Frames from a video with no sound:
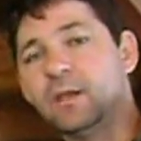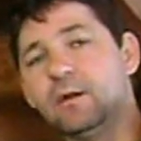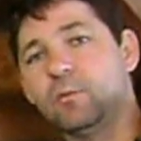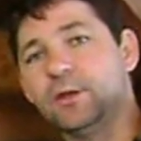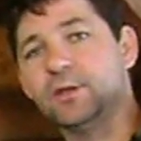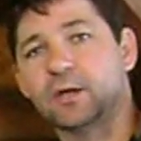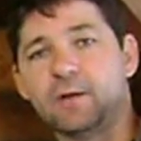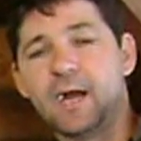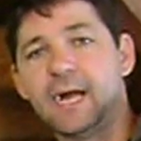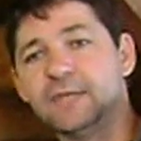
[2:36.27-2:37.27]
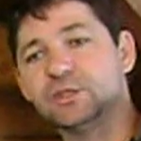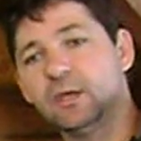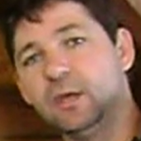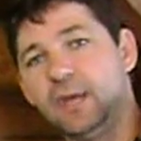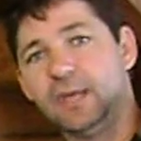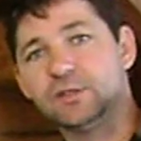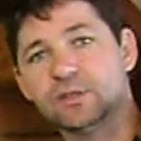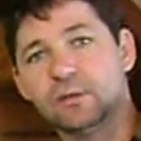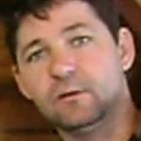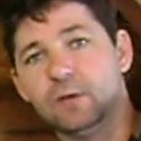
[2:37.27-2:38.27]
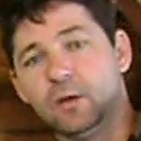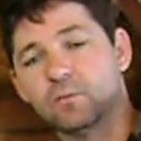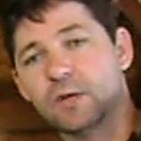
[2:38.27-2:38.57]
Here we're in the garage, and so